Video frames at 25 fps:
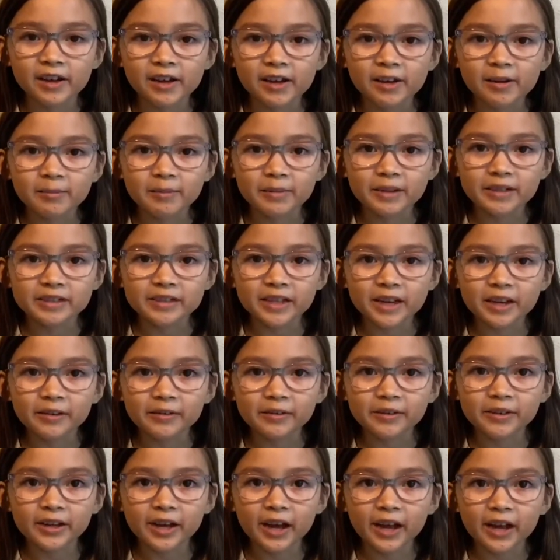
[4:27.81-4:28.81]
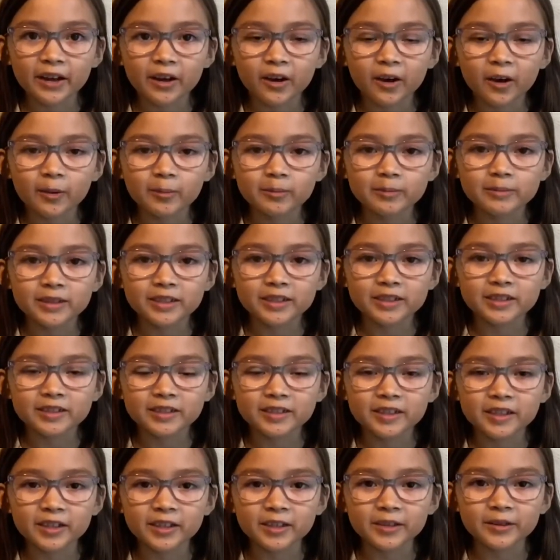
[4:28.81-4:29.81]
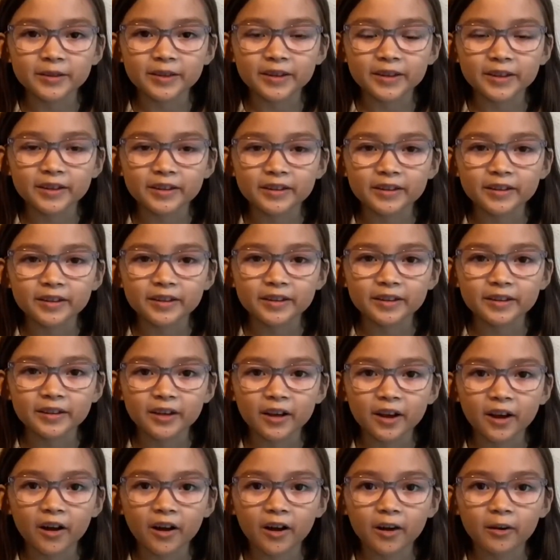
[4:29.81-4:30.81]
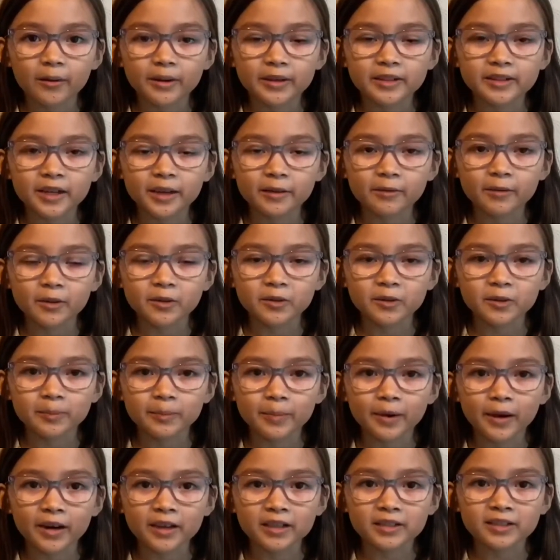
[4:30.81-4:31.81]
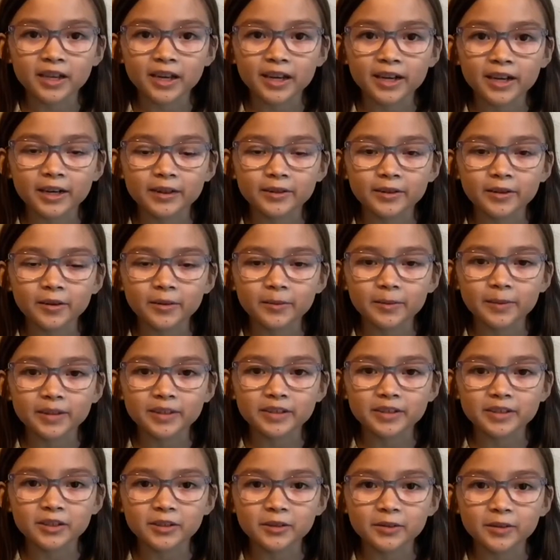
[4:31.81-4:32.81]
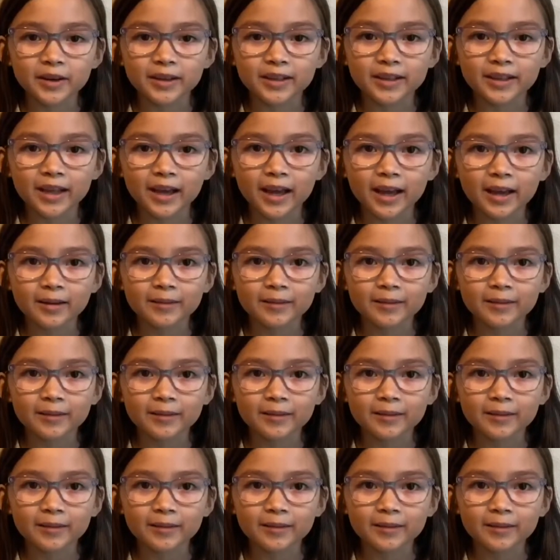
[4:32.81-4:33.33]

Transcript: Ms.Henry, I hope to see you in the hallways at Rosa Parks, and I will miss you a lot.